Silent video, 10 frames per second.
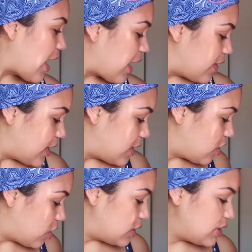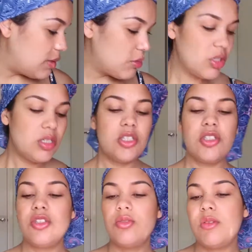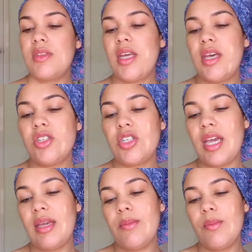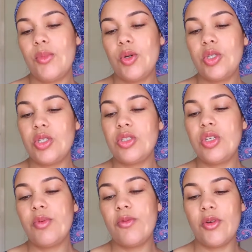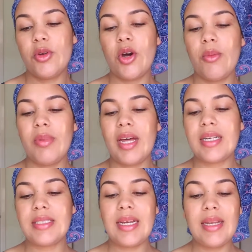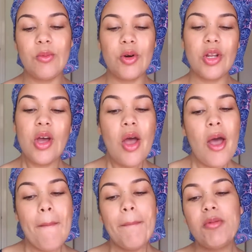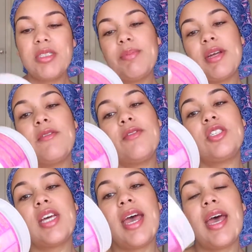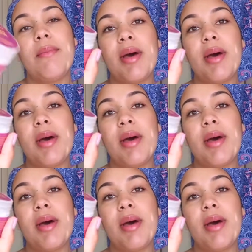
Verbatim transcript: and then I did conditioned with their Shea Moisture Superfruit Complex 10-in-1 Multi-Benefit Hair